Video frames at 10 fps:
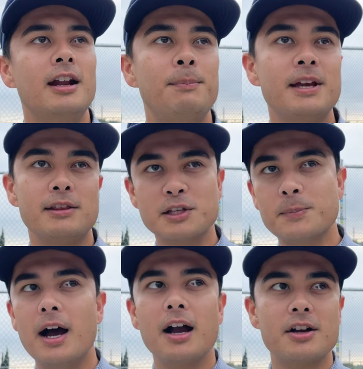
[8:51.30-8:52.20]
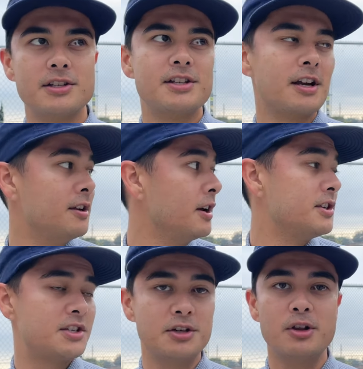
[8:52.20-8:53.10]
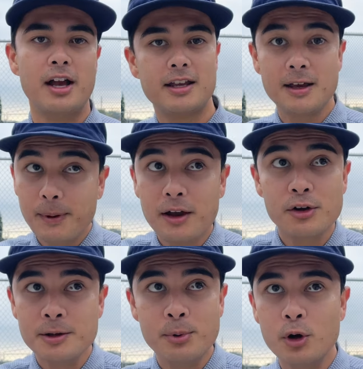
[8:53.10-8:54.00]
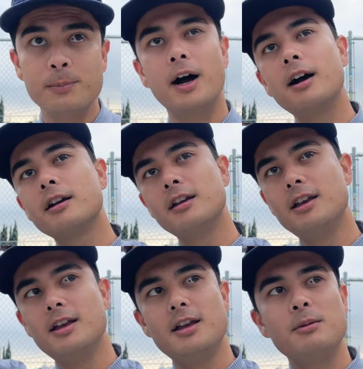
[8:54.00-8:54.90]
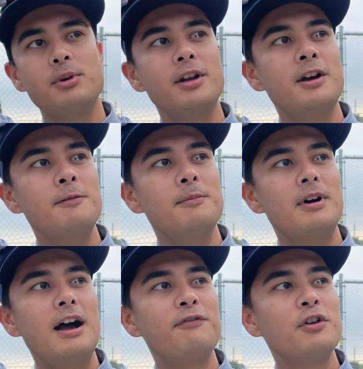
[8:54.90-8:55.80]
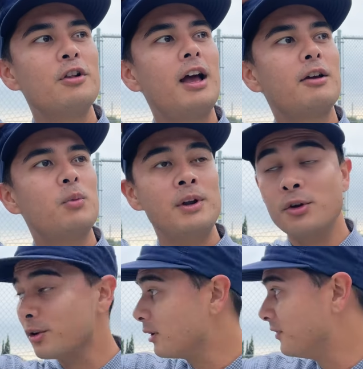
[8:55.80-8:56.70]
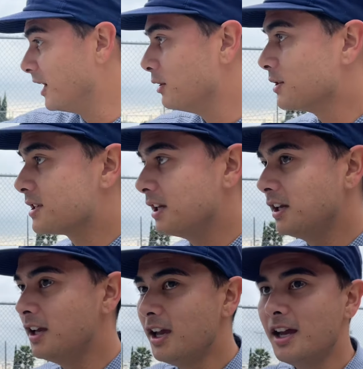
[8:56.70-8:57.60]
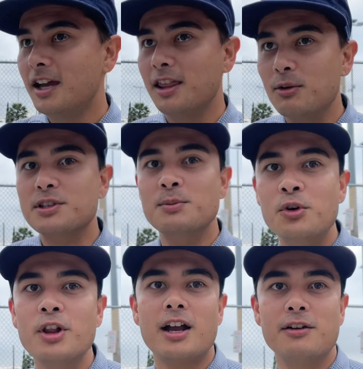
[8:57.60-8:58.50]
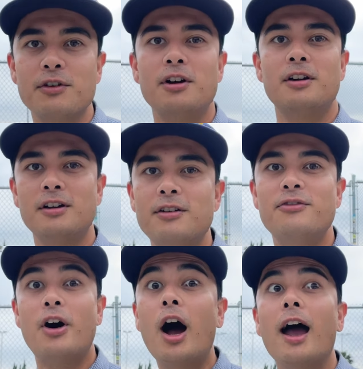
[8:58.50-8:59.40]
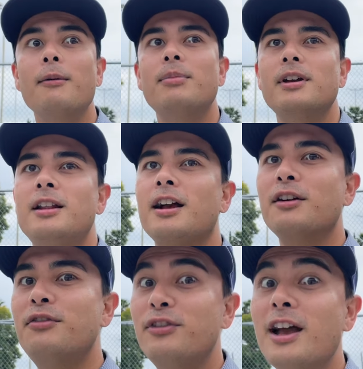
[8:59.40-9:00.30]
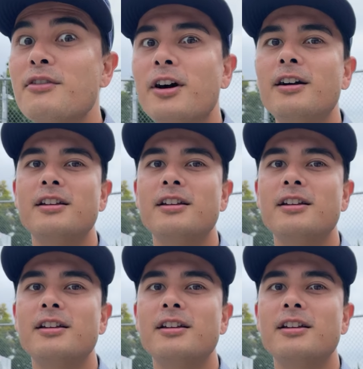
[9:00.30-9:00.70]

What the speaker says: And I picked this park because it's like a nice chill, like get back on your board park. But I feel like when all the graffiti was here, there was more like of a vibe and like a flavor.